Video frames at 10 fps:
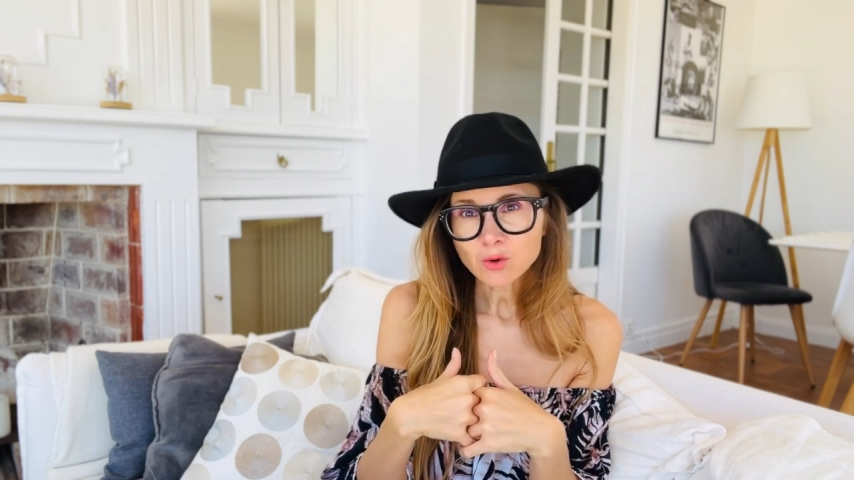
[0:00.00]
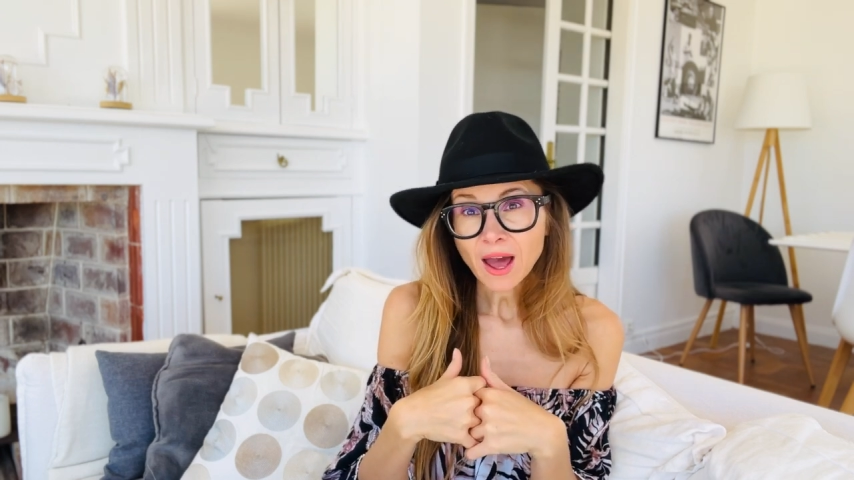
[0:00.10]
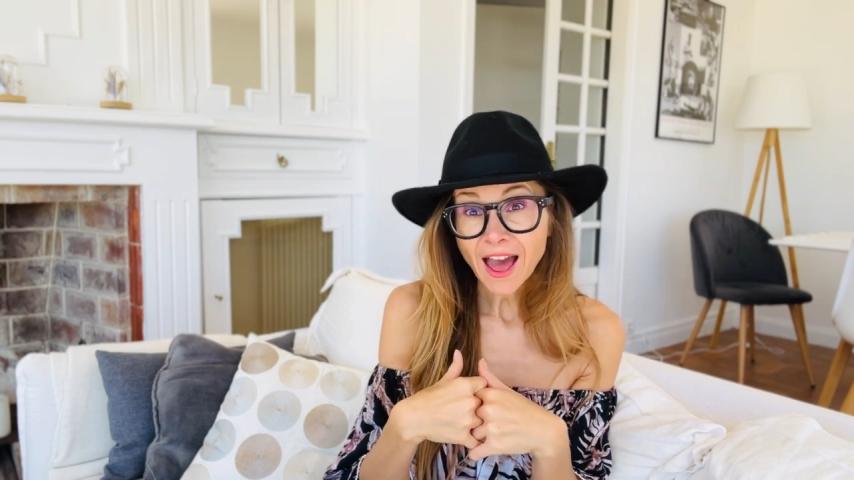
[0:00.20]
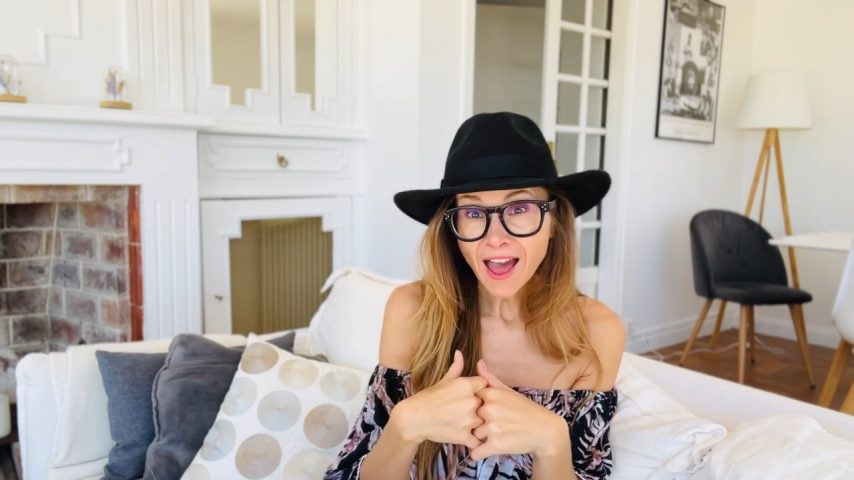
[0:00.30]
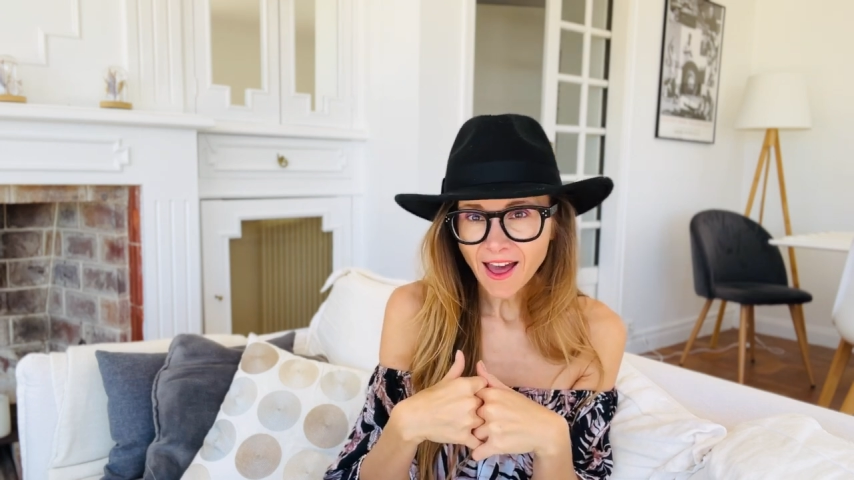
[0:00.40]
to
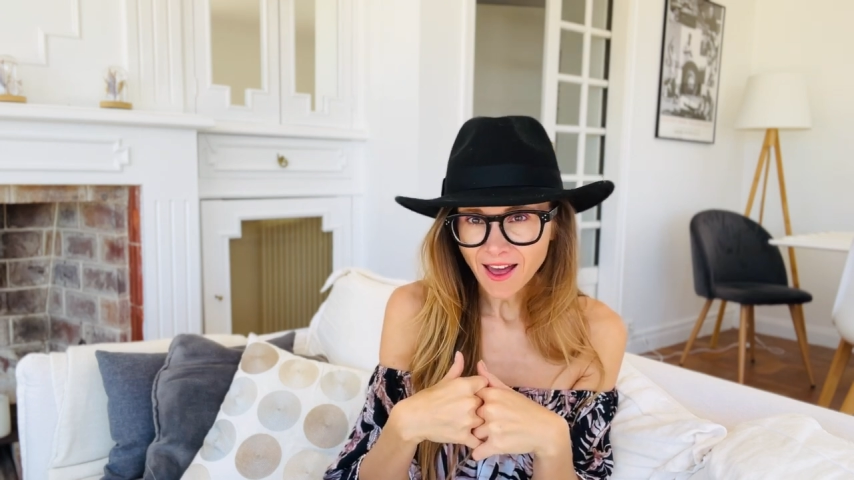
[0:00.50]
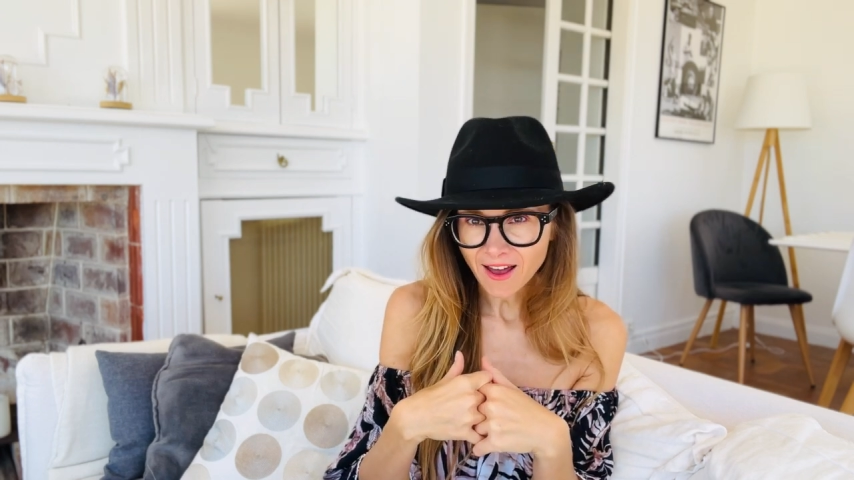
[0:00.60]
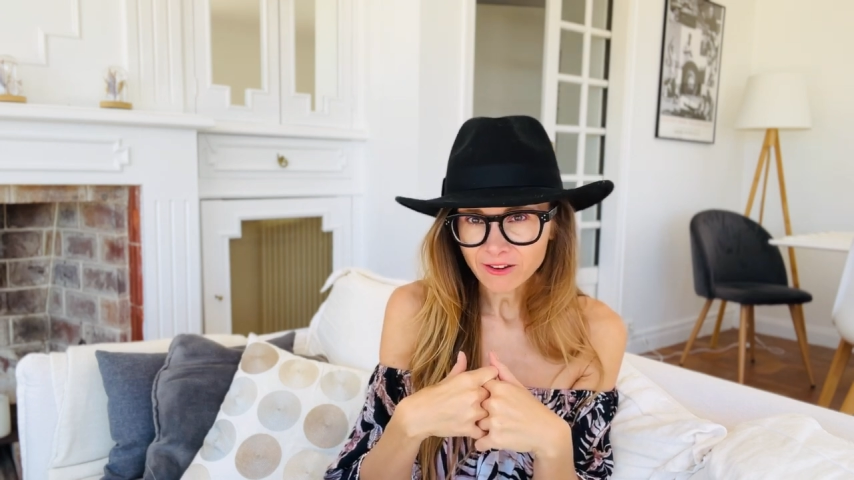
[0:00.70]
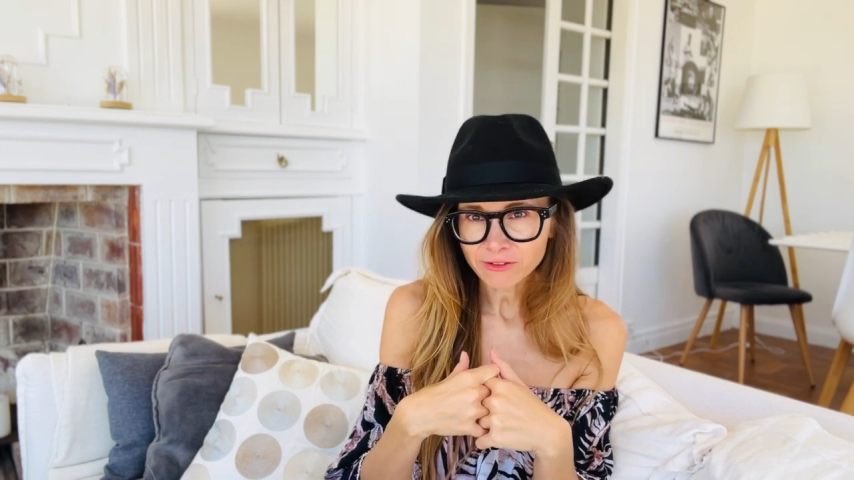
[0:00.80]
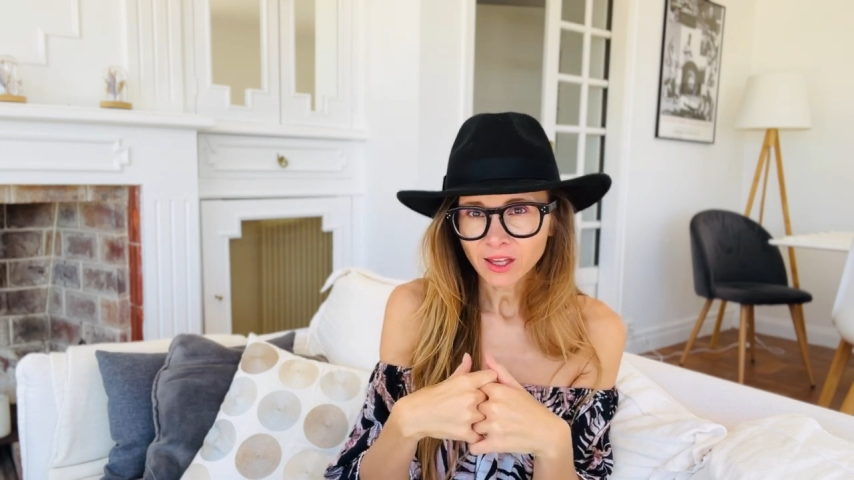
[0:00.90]

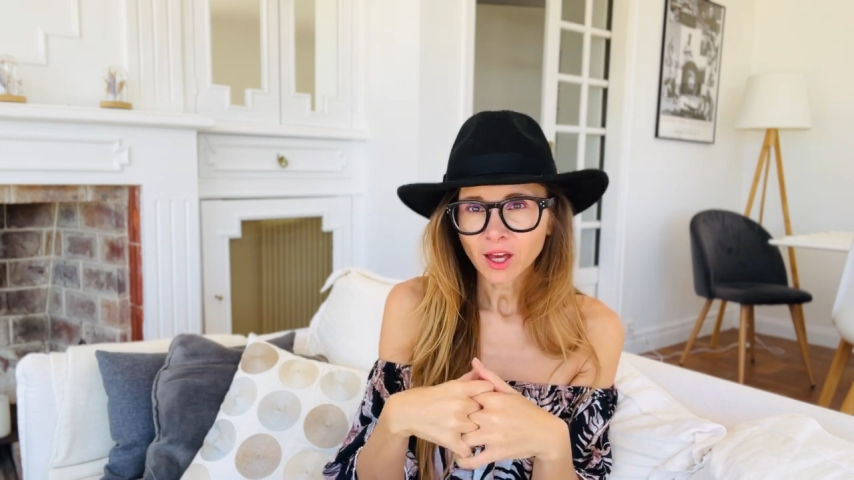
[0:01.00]
have?